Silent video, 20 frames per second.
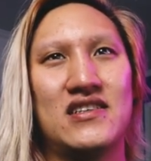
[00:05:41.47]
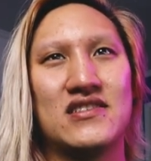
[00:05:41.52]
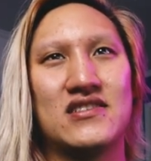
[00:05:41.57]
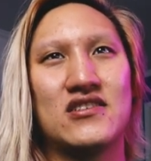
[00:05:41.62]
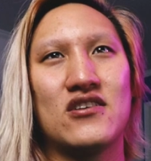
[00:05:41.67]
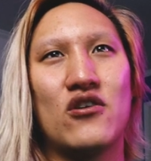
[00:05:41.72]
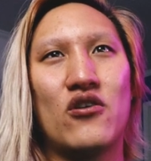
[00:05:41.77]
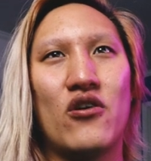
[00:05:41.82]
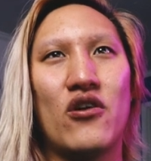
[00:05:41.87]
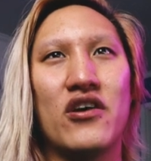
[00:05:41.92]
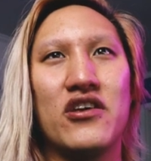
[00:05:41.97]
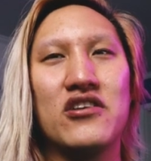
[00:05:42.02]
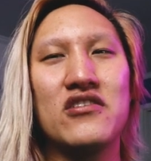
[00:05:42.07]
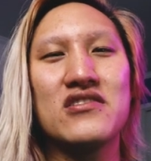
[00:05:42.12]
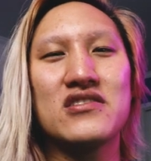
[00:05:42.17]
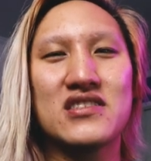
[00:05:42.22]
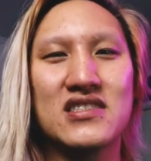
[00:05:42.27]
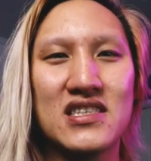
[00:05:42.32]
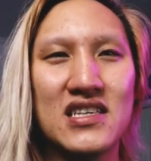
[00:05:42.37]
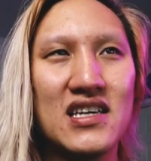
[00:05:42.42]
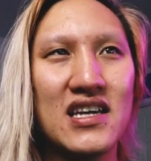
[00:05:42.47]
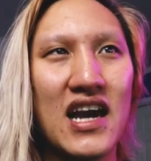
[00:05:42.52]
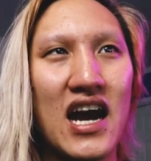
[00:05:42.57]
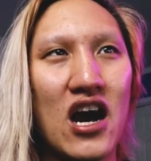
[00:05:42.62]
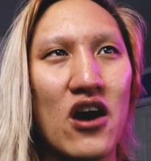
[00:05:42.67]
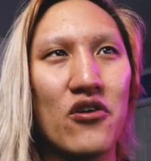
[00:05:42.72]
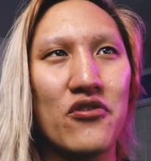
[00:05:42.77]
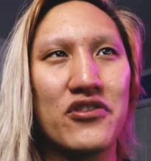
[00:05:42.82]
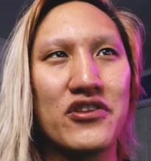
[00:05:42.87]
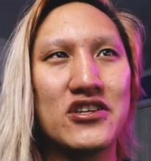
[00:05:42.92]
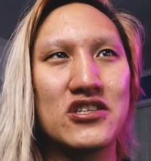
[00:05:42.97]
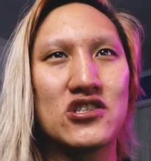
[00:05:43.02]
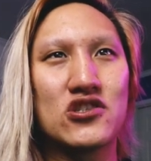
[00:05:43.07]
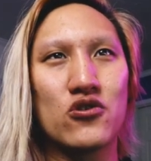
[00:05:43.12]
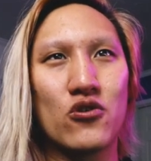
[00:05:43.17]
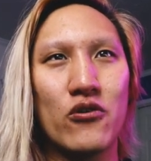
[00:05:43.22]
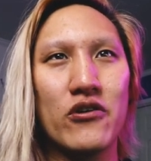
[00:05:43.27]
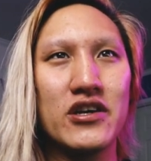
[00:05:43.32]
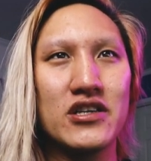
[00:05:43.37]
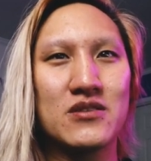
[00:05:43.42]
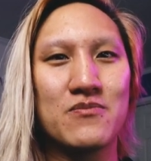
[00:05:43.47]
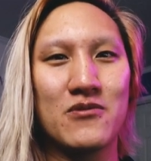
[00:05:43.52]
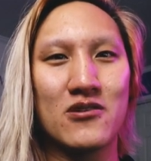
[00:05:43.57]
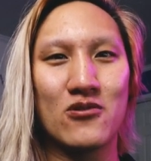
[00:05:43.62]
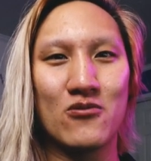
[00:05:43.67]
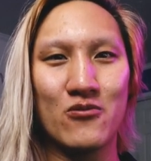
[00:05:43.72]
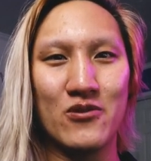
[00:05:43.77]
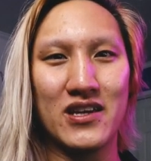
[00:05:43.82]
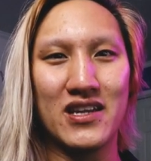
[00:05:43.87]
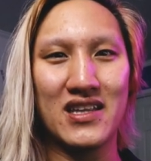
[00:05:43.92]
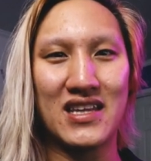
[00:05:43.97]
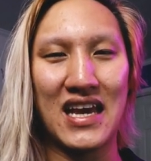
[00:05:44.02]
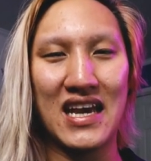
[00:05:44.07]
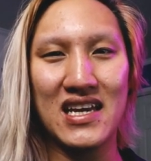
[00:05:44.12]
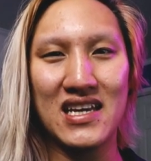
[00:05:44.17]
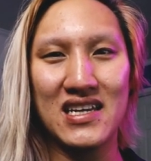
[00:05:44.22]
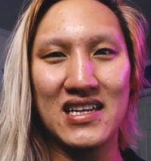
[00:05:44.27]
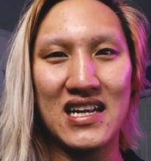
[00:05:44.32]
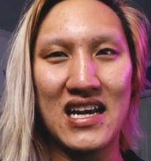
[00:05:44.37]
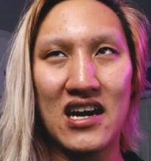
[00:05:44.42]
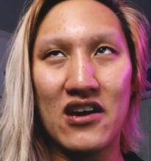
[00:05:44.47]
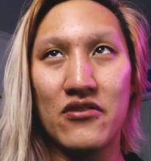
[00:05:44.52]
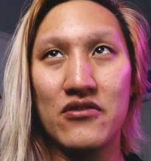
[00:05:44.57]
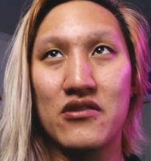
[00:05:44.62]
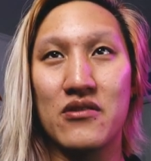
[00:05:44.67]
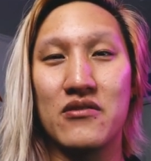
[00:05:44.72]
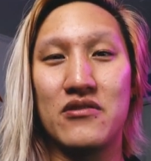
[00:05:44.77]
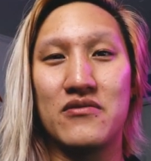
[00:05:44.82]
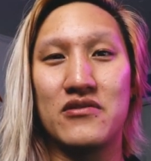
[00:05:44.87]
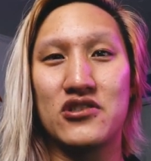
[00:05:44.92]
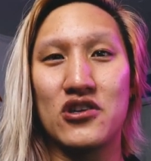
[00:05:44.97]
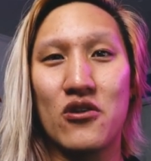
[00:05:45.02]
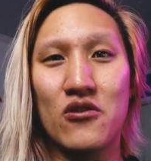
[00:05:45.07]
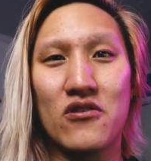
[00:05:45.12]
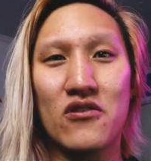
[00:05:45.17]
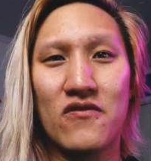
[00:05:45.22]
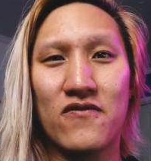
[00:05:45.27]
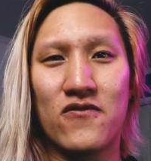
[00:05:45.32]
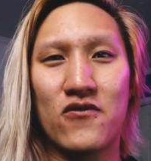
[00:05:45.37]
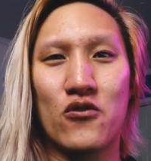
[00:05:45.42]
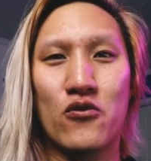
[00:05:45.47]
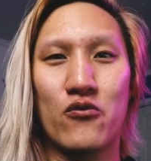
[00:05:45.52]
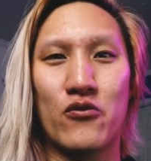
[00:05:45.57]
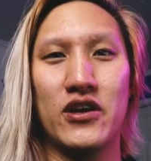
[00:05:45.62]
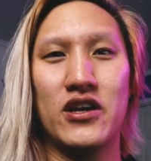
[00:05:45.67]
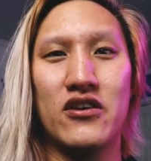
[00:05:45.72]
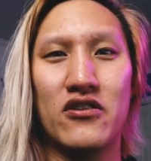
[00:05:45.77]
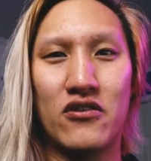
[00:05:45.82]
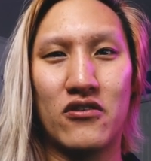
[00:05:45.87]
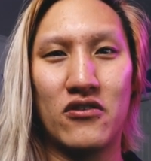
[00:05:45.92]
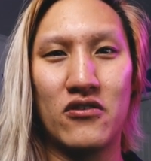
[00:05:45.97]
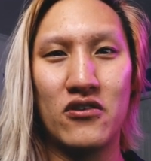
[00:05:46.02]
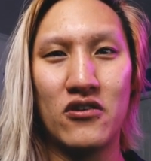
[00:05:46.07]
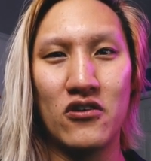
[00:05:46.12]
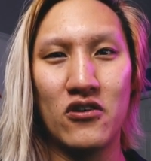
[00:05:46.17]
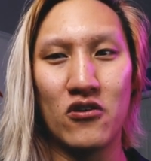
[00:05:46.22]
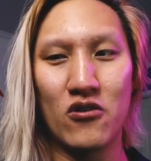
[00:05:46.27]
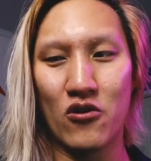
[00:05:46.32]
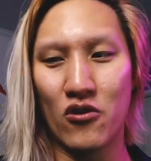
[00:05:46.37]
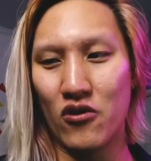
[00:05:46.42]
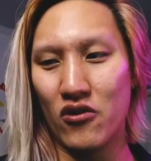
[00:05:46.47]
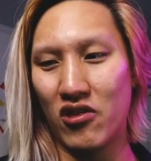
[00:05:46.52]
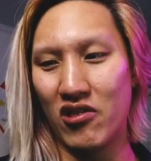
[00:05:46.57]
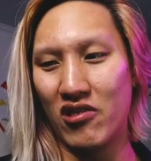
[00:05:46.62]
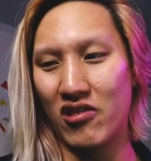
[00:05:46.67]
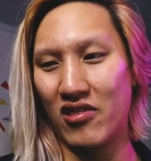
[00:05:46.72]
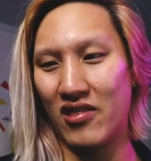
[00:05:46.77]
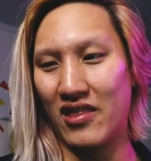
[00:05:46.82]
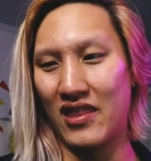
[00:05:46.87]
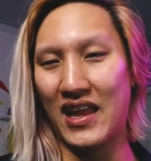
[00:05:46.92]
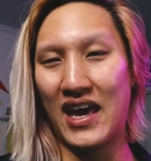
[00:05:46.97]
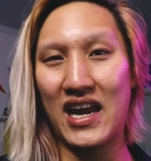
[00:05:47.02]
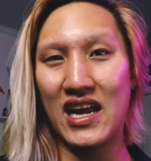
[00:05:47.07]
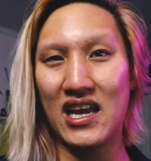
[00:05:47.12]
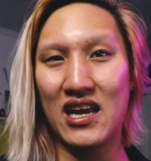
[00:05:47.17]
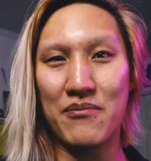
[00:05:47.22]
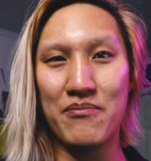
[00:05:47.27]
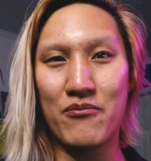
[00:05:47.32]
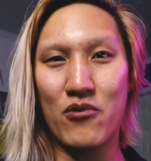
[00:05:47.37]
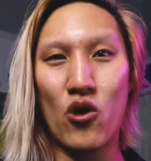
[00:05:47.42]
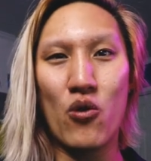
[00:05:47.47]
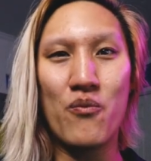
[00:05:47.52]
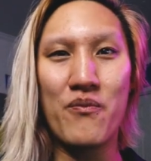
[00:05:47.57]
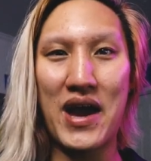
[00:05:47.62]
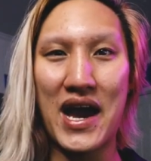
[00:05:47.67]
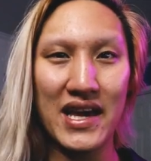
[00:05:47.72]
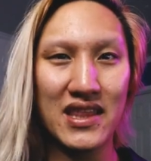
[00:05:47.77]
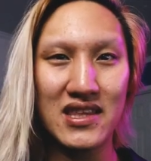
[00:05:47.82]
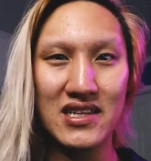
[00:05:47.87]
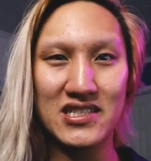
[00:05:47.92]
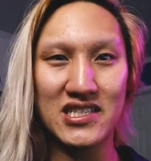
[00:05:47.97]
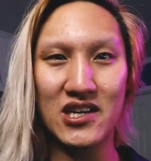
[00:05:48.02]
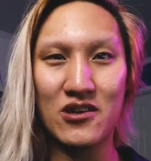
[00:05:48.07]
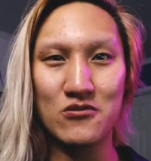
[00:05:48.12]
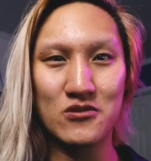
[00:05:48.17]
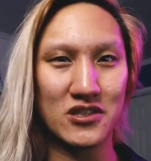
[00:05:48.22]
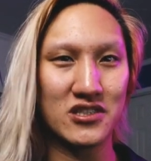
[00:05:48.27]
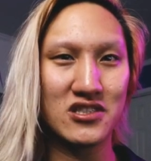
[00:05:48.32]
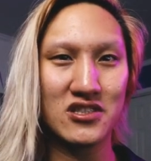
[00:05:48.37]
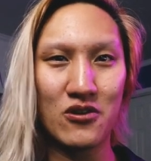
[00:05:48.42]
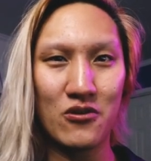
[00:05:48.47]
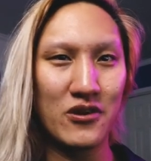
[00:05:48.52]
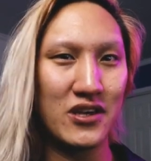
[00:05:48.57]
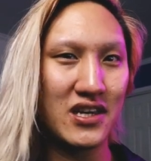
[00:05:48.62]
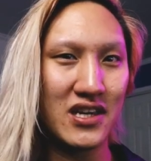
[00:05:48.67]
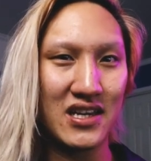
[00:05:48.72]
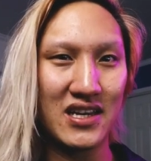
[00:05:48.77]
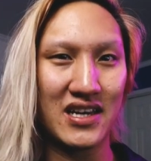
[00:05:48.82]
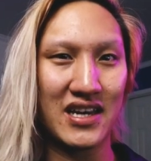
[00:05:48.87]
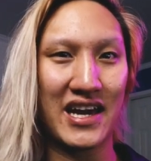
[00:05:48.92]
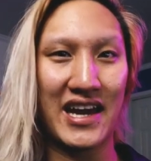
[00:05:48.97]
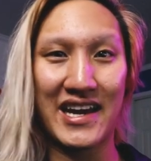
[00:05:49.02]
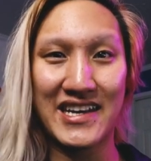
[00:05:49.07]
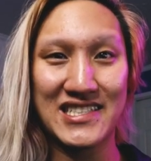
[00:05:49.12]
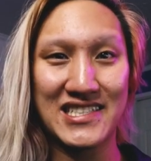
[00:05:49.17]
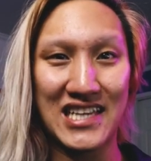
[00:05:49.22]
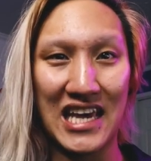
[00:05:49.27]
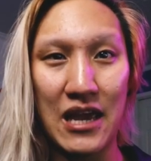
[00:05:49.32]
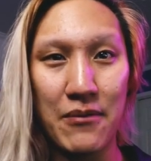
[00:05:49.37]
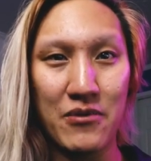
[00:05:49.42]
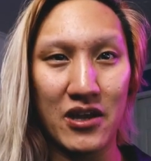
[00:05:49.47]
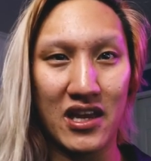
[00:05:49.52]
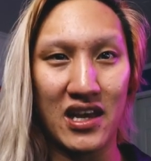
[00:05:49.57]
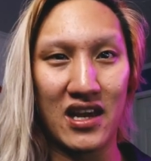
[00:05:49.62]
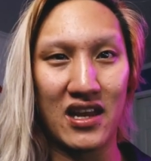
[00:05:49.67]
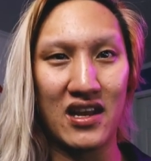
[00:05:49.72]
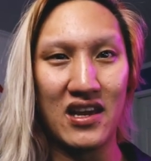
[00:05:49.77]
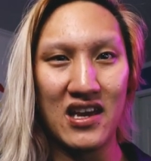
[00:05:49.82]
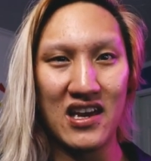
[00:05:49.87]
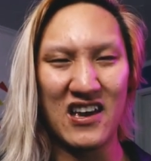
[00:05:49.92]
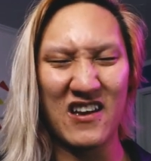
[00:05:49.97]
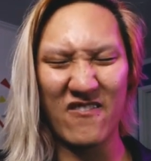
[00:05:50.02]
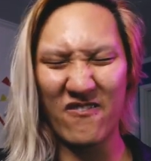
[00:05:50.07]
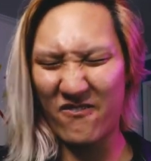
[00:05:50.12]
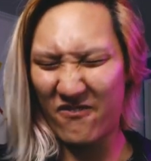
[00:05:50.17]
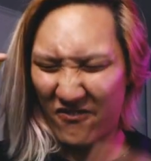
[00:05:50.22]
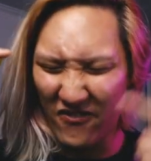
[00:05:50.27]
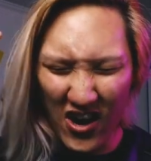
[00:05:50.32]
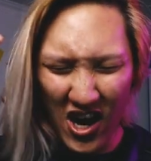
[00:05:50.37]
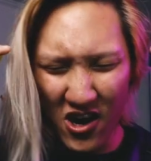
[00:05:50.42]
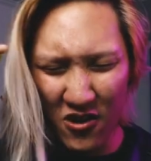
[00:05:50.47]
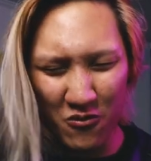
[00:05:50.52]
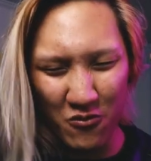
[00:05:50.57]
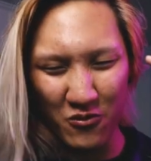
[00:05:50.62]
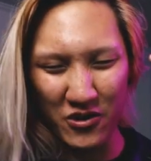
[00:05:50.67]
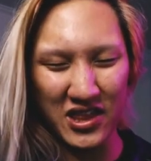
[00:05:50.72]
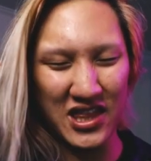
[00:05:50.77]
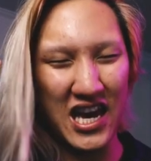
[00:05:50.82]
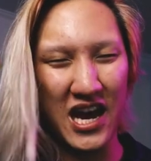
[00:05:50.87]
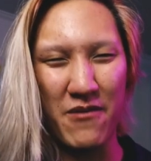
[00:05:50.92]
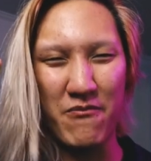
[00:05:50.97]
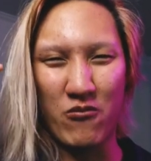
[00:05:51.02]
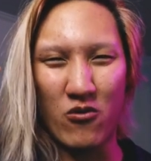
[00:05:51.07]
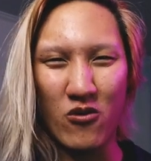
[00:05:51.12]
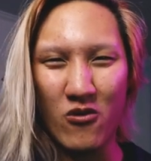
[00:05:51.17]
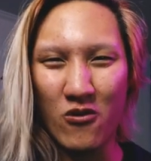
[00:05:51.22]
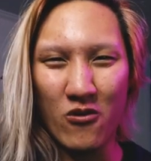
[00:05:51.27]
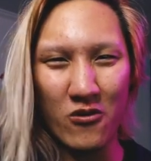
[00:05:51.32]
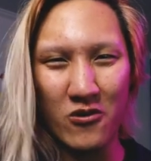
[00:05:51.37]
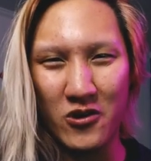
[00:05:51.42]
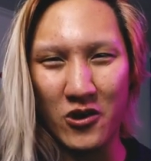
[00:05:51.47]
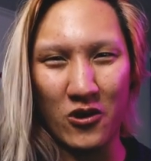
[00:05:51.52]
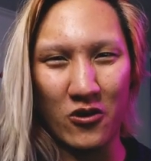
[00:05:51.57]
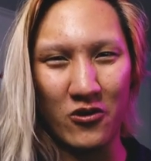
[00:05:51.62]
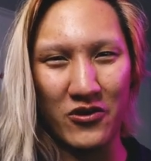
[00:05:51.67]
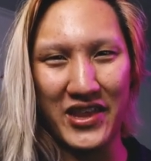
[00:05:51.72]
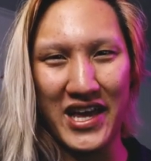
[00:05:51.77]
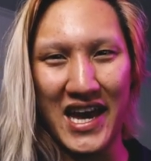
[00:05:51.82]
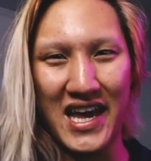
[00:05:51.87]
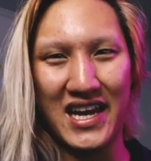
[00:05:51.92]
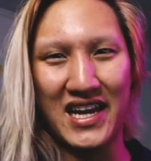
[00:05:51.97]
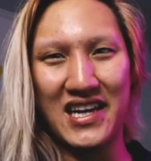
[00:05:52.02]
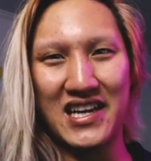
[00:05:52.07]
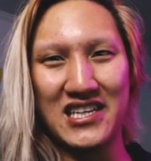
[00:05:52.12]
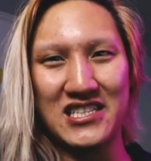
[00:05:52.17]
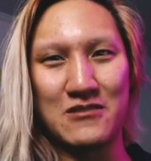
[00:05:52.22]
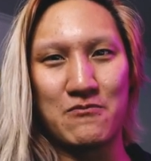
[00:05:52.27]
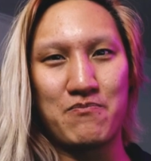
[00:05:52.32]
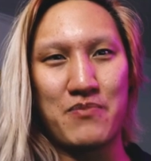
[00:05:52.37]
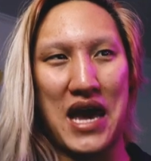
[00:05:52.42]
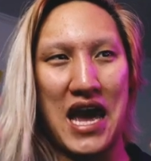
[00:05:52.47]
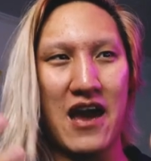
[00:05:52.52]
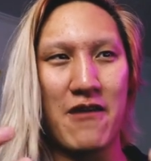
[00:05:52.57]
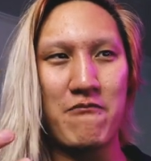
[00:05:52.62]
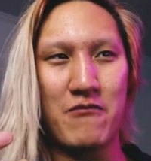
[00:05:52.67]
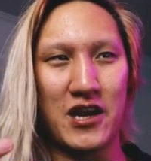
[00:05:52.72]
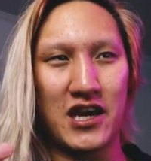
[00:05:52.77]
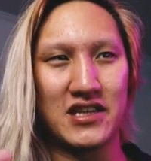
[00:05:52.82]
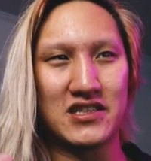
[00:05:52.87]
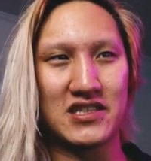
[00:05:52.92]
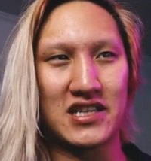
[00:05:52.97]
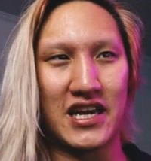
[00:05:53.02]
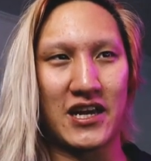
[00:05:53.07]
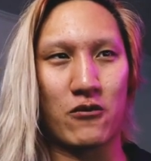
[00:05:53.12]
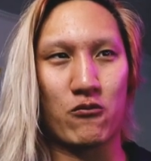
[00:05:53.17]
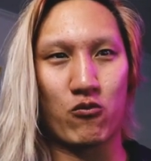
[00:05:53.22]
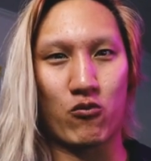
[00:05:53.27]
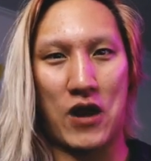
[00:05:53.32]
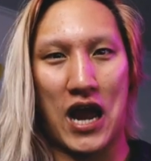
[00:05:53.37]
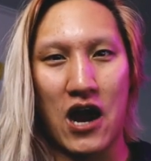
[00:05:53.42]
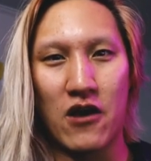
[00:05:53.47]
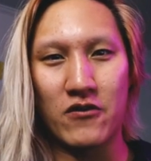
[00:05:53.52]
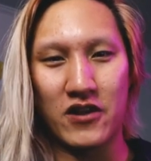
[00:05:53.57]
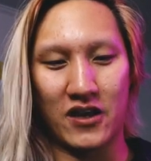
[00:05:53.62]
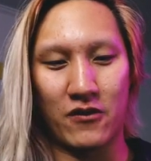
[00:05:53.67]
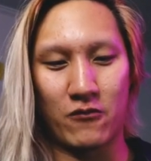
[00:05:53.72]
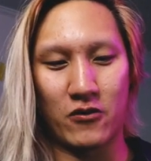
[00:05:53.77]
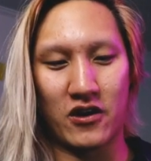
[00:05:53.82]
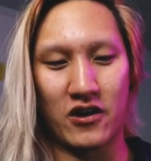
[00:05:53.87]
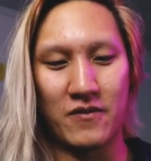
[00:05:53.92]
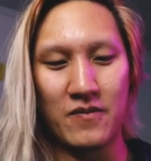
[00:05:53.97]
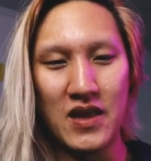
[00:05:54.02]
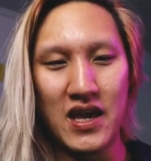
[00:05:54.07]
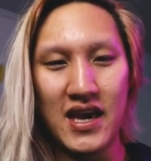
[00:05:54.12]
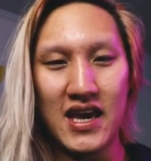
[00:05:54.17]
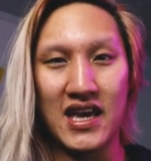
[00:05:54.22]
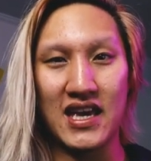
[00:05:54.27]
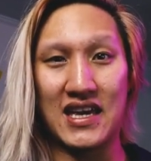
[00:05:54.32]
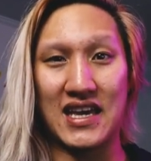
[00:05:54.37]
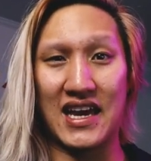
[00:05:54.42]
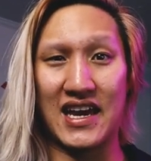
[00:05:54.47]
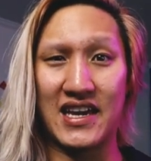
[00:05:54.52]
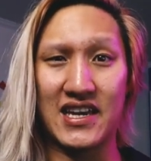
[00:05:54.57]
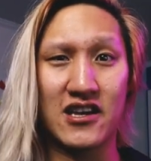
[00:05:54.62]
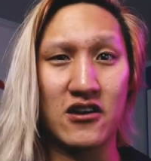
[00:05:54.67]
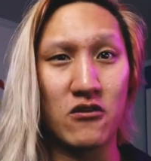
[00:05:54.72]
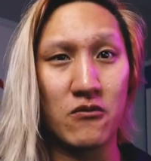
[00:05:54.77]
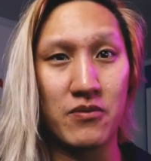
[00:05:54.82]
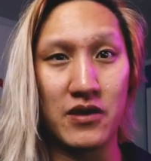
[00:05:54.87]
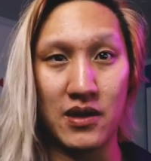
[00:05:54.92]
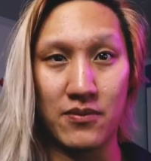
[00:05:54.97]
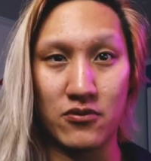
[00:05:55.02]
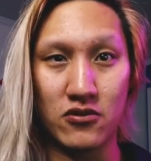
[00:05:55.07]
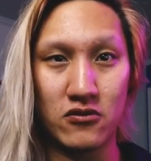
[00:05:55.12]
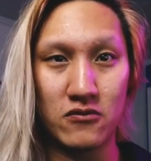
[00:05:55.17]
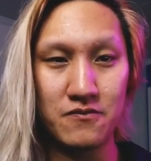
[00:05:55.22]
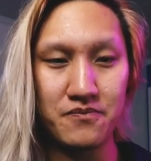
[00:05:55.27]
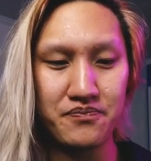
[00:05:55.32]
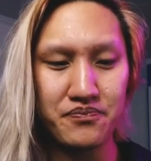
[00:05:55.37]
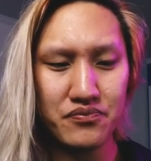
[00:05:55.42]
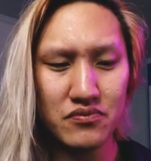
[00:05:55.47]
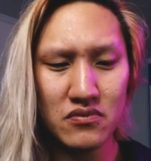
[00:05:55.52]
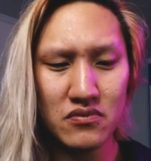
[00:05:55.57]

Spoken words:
So you could see how the choice between taking down the Joker for real or letting him go back to jail just so he can escape again and fuck with that moral code that is Batman's like grounding, where he can't kill people,